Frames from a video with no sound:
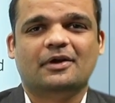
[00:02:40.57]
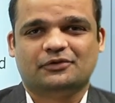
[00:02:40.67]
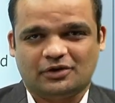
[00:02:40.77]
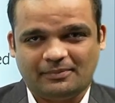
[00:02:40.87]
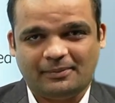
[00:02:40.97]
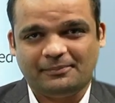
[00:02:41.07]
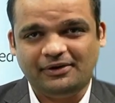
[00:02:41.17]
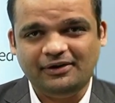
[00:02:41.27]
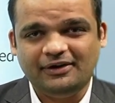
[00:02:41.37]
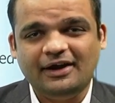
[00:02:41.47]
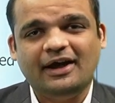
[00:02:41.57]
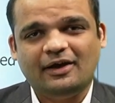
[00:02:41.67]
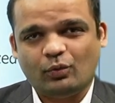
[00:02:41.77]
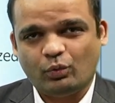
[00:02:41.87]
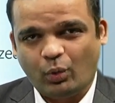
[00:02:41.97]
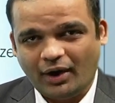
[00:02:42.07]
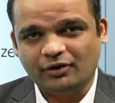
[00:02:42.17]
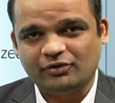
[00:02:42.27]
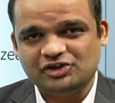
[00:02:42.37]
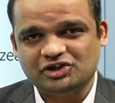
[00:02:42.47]
So remember, one
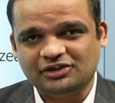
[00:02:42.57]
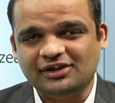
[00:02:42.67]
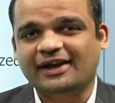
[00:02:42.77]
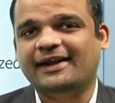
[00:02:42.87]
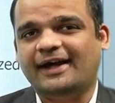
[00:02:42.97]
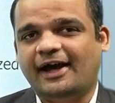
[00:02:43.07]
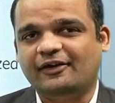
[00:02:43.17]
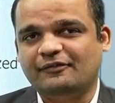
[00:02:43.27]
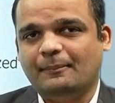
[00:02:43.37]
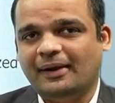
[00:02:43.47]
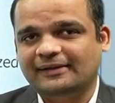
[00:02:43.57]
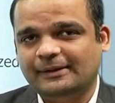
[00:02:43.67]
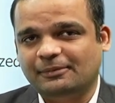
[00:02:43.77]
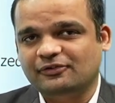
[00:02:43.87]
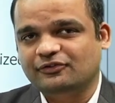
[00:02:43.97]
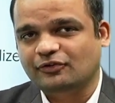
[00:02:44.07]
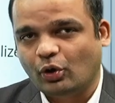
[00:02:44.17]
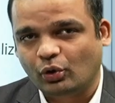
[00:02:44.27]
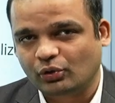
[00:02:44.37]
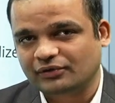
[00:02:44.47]
region can have multiple
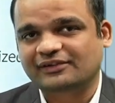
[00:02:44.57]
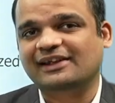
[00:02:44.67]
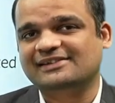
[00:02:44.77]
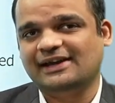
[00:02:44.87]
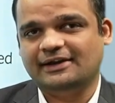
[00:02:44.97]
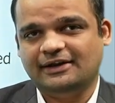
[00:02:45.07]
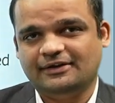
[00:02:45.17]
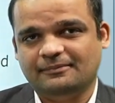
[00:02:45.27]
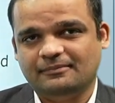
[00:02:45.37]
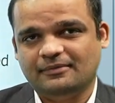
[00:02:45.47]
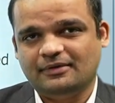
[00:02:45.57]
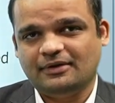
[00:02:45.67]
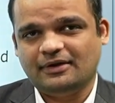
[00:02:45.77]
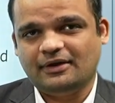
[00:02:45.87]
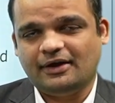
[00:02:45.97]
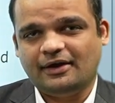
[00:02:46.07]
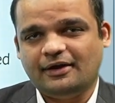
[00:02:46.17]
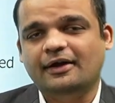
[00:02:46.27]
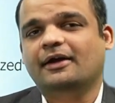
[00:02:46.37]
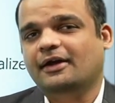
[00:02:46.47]
zones inside it.
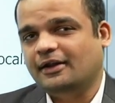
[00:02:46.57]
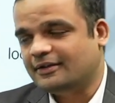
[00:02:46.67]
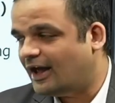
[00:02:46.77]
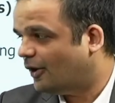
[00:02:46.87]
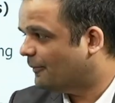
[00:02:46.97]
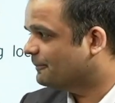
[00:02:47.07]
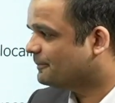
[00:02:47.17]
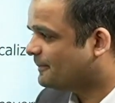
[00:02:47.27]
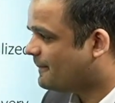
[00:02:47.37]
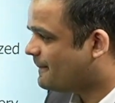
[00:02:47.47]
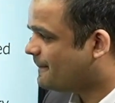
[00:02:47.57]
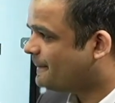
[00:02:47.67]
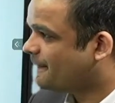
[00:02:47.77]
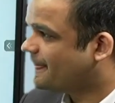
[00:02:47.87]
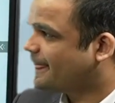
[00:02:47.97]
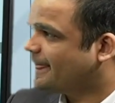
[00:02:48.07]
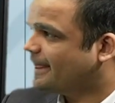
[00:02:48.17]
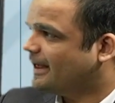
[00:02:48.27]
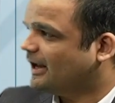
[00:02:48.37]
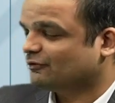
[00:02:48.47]
Now,
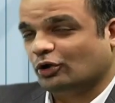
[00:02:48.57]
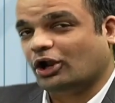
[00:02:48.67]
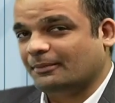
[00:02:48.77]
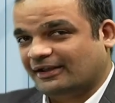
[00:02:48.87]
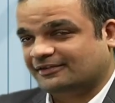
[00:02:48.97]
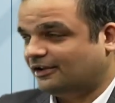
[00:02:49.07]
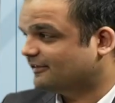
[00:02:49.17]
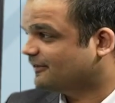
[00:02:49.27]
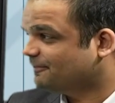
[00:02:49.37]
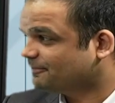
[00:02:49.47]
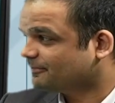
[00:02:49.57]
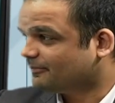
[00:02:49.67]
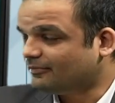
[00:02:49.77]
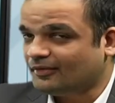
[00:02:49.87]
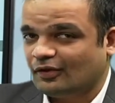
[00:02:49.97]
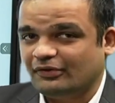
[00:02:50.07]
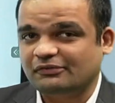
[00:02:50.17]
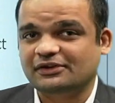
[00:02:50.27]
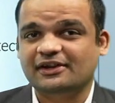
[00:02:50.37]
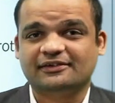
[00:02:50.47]
it will all make sense when
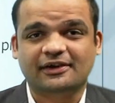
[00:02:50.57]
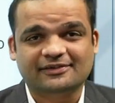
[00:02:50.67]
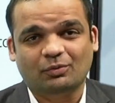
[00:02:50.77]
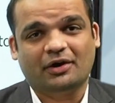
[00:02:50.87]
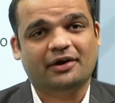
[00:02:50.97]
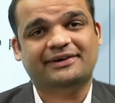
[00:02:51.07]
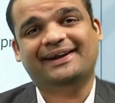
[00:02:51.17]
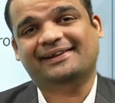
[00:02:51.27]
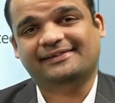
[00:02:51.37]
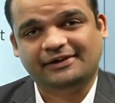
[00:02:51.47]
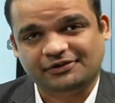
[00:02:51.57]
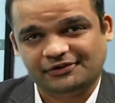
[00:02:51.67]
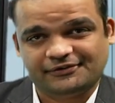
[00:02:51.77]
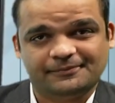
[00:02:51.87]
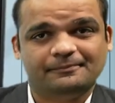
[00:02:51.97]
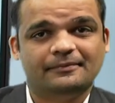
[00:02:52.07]
we'll discuss what are data centers.